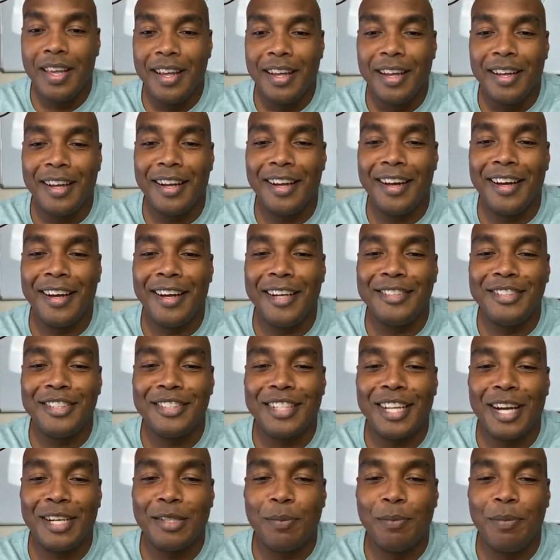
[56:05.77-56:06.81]
Uh, just
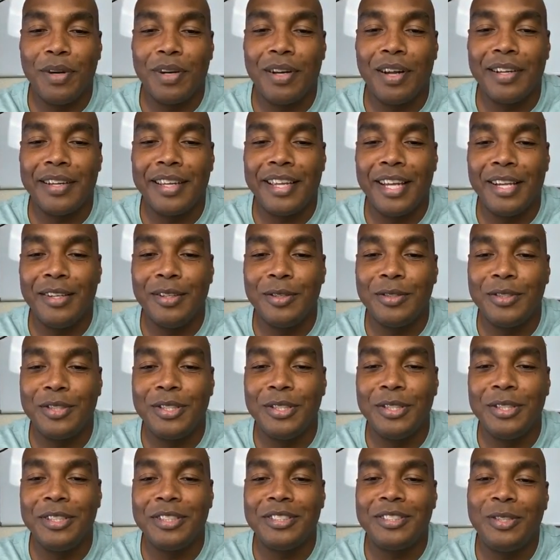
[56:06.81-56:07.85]
got your book on Kindle
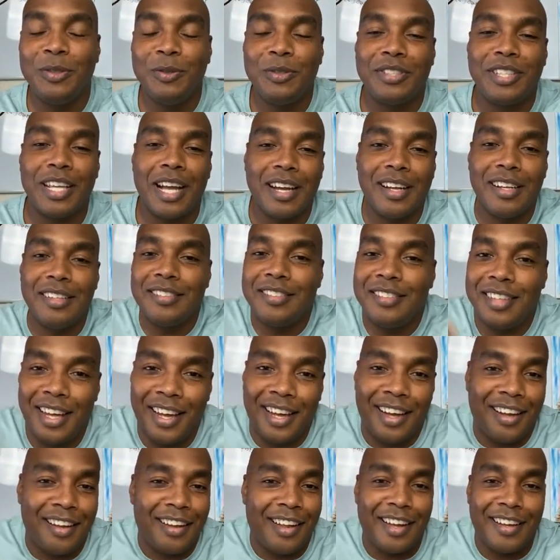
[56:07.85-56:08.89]
two two seconds.
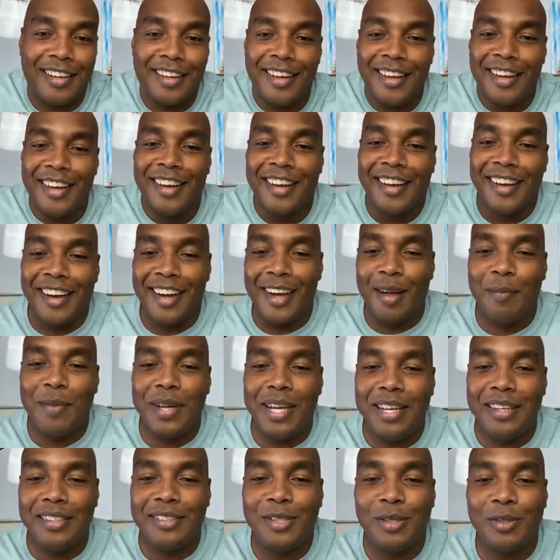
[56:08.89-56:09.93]
Yeah, like I
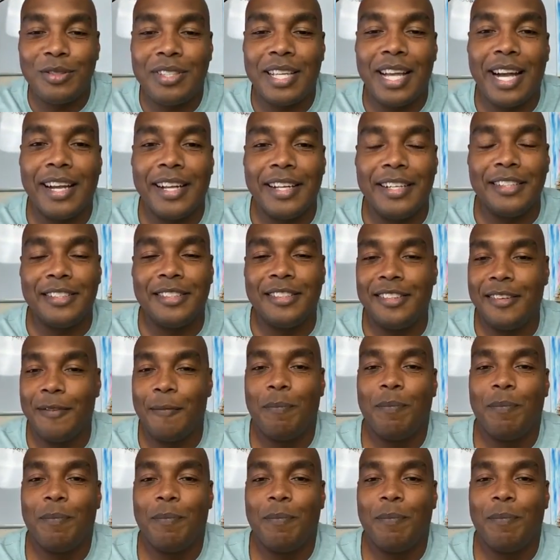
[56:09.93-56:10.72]
mean, two seconds.